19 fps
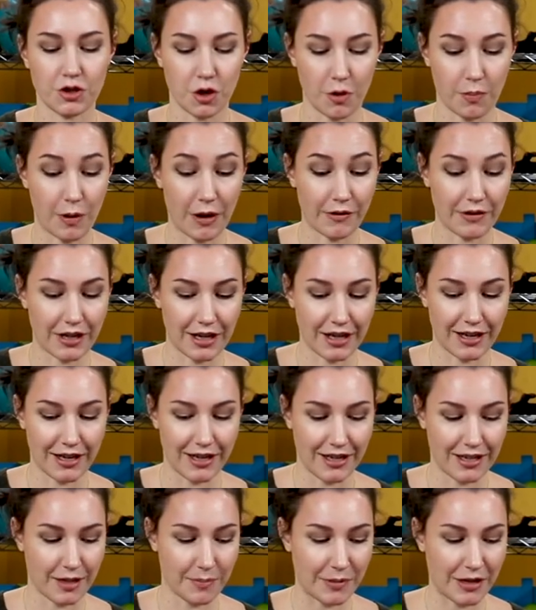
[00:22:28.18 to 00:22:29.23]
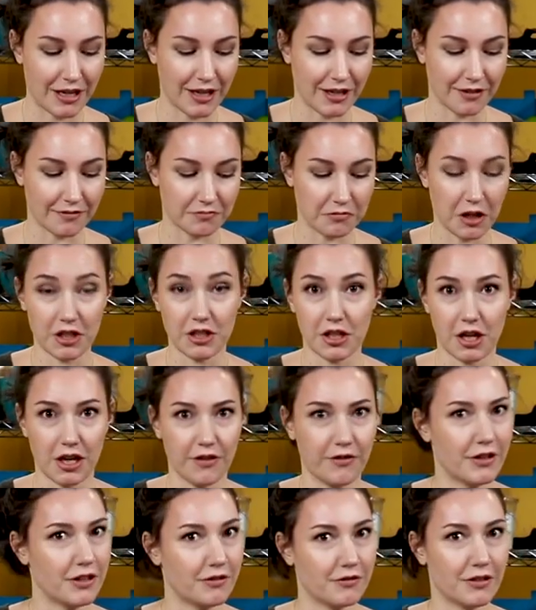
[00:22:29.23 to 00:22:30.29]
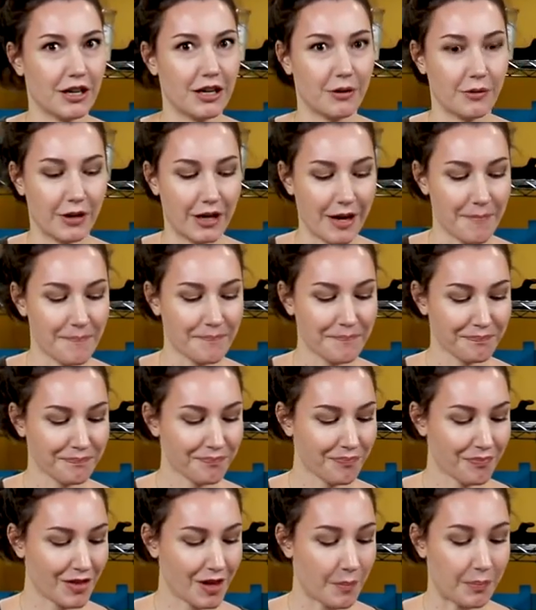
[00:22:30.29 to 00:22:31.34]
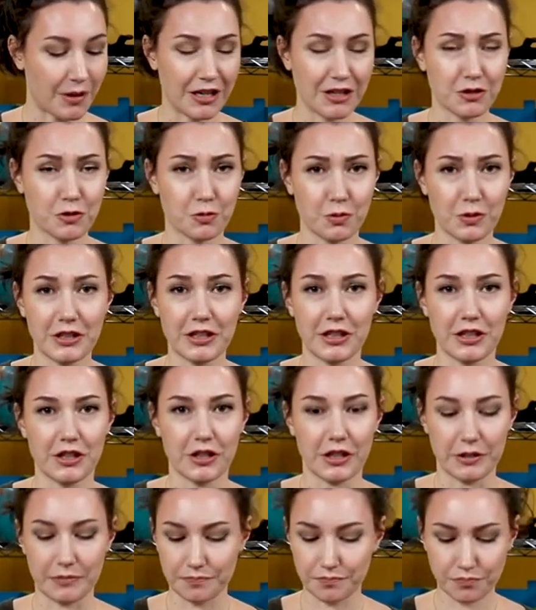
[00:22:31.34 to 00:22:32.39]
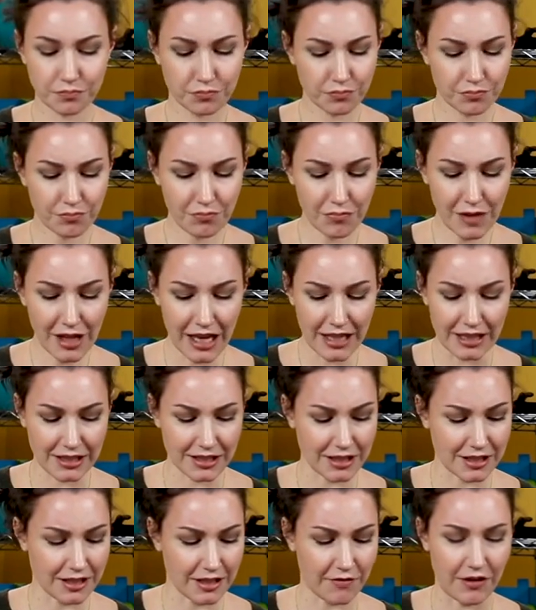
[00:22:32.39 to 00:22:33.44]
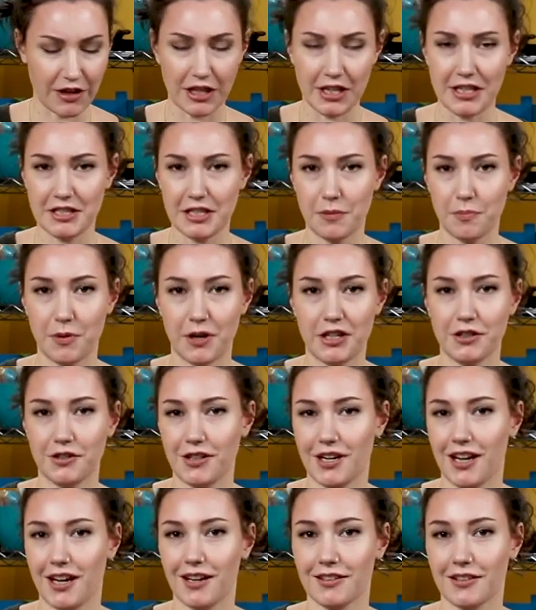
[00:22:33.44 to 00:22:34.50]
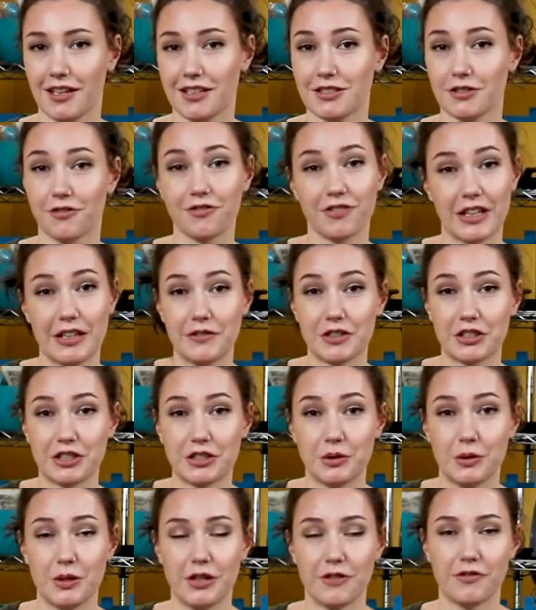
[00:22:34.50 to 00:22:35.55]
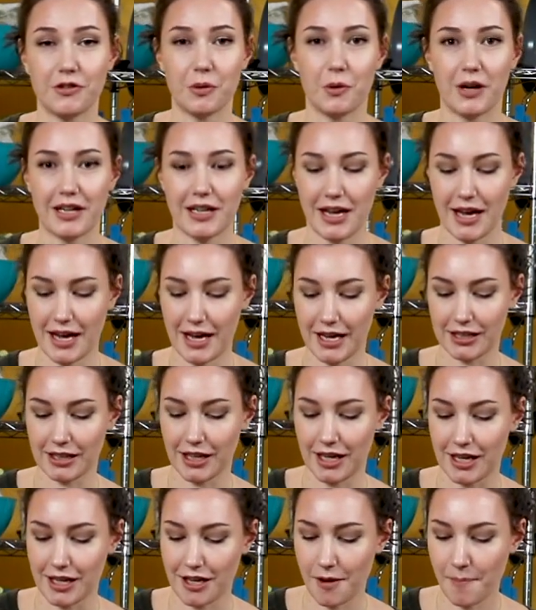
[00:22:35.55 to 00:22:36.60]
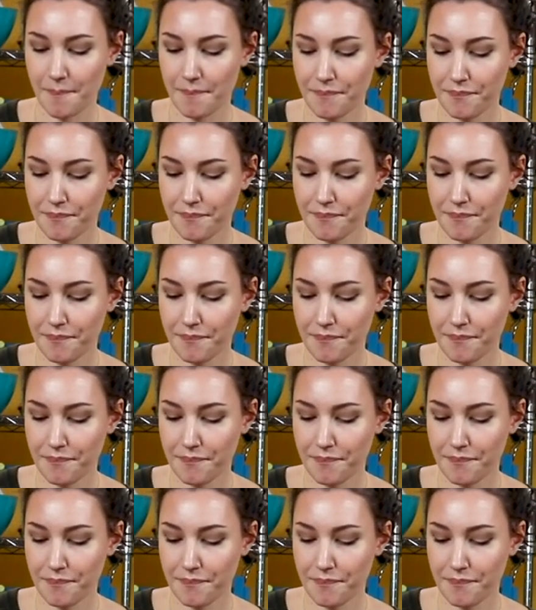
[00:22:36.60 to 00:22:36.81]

so you're probably not going to end up eating a ton of it right away, but it's really good. And this is a very easy bread. You could add lots of flavors to it if you wanted to add like